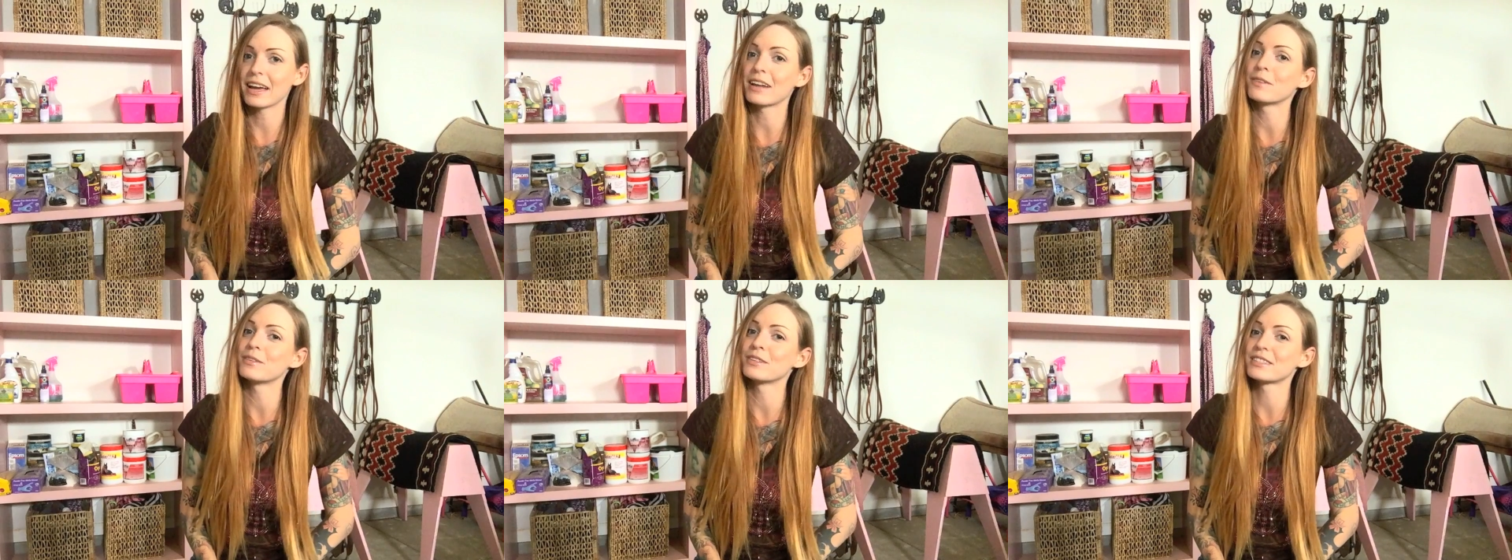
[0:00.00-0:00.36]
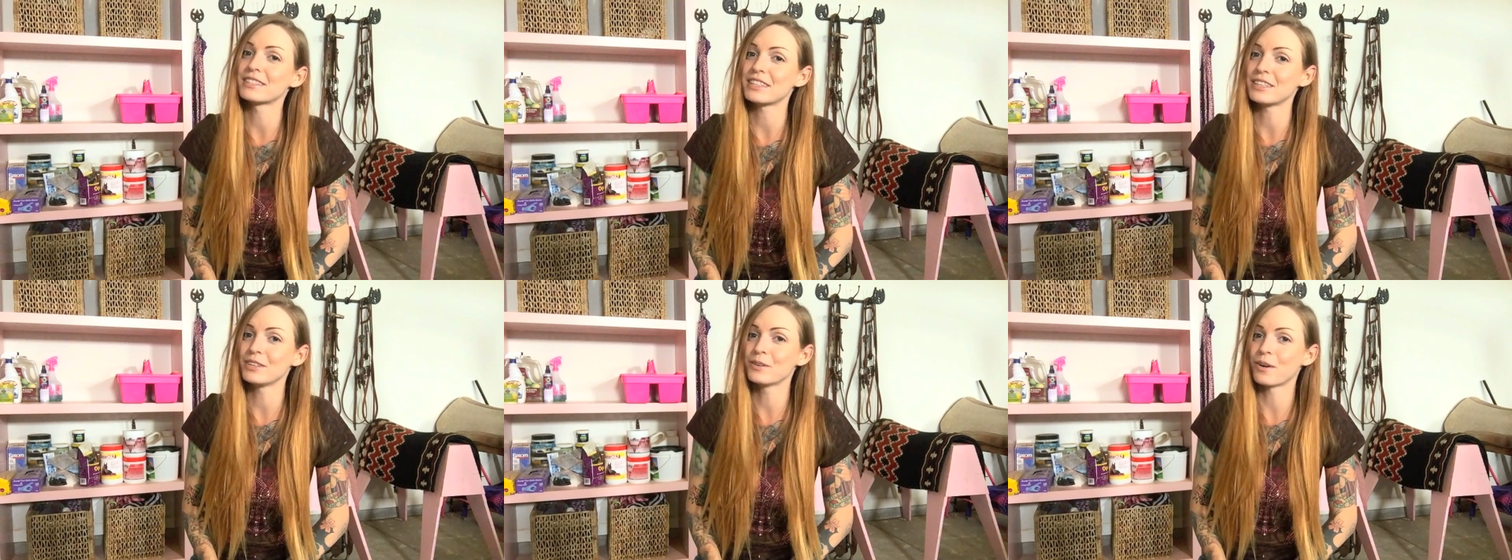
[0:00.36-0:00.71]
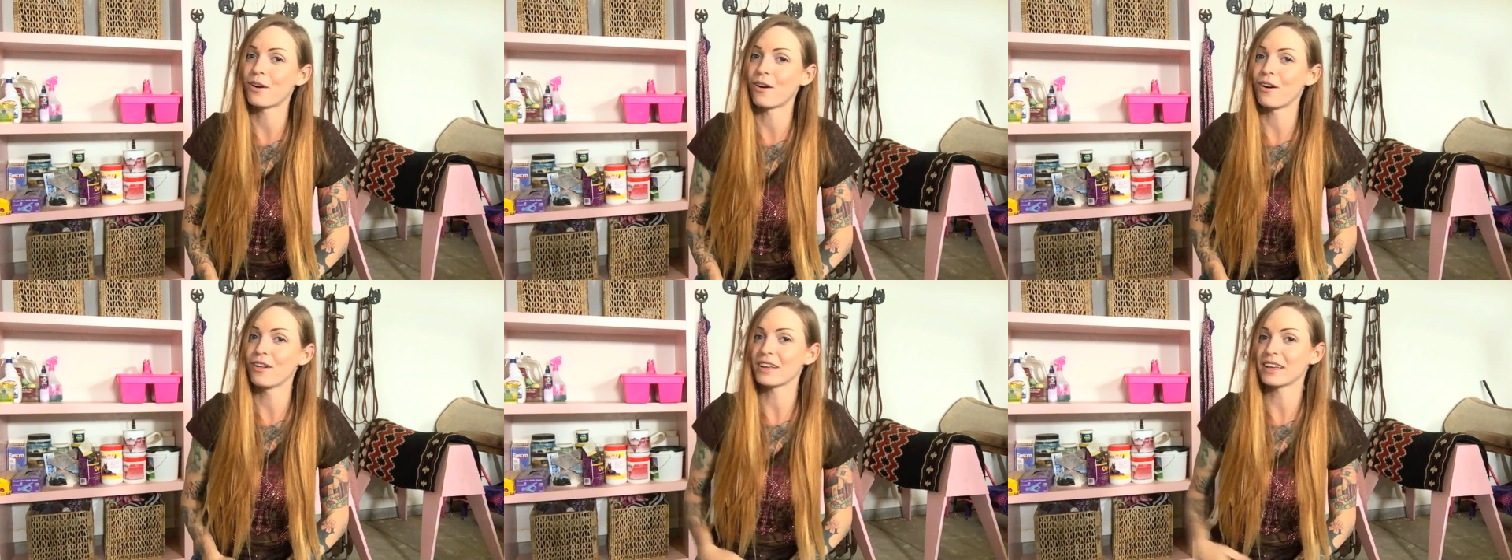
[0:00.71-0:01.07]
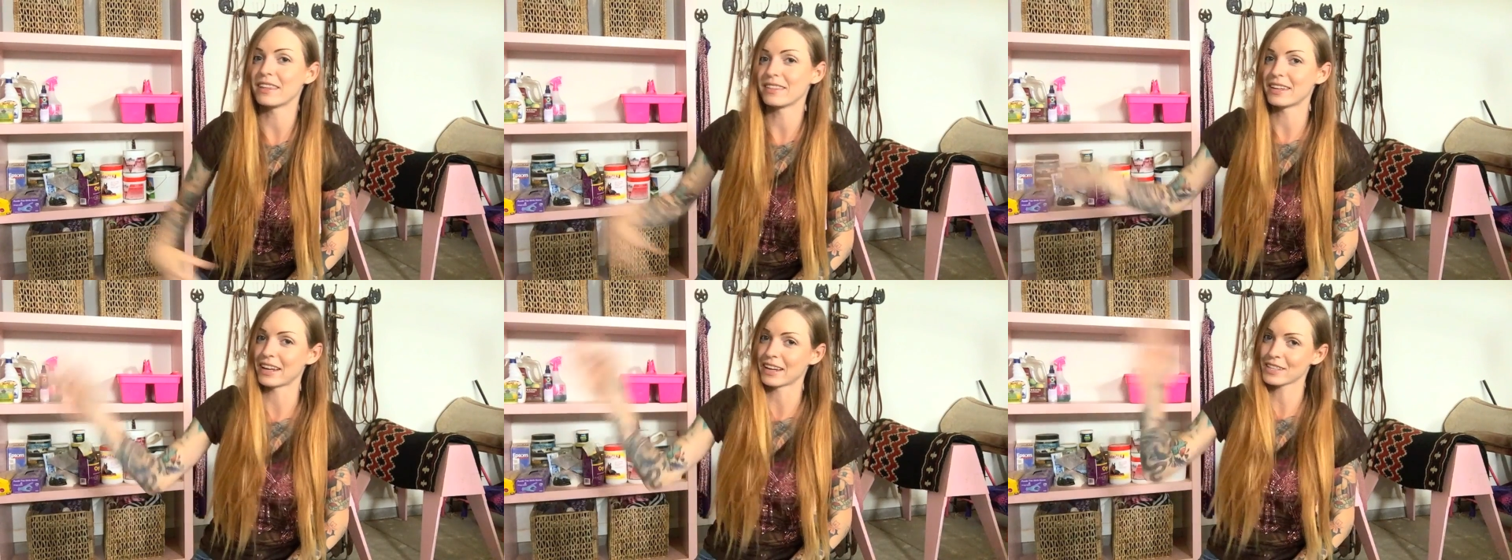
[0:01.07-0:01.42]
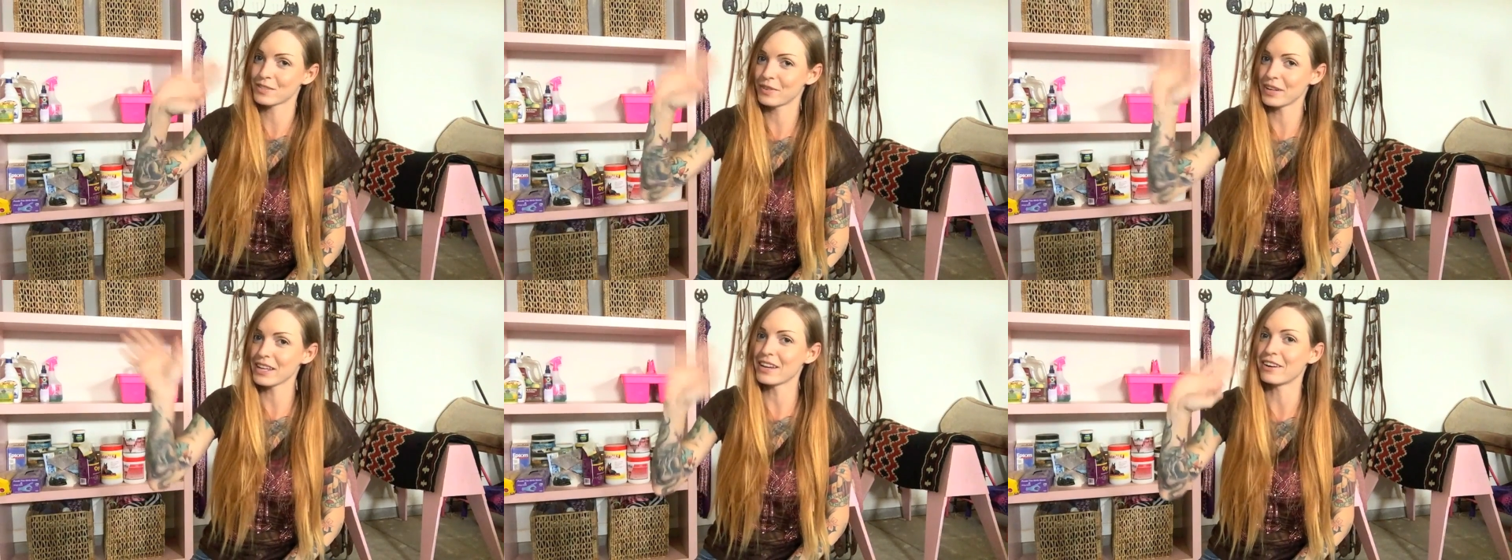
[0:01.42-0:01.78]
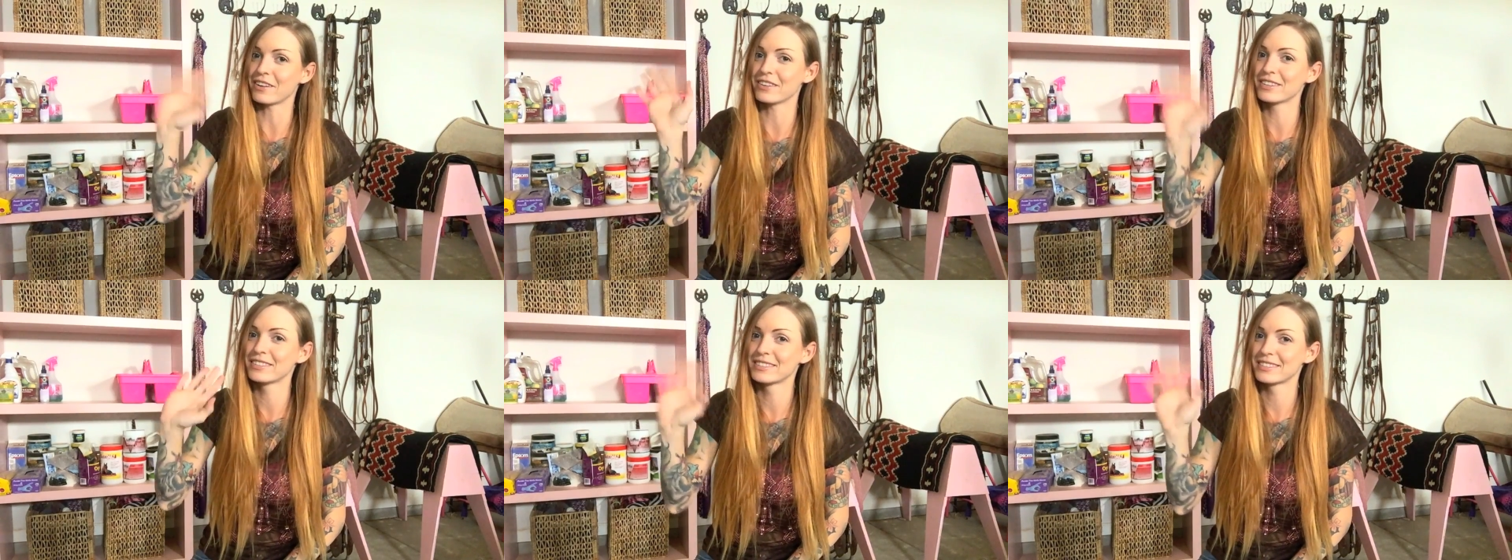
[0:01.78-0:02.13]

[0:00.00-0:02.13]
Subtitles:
and I will see you all in the next video.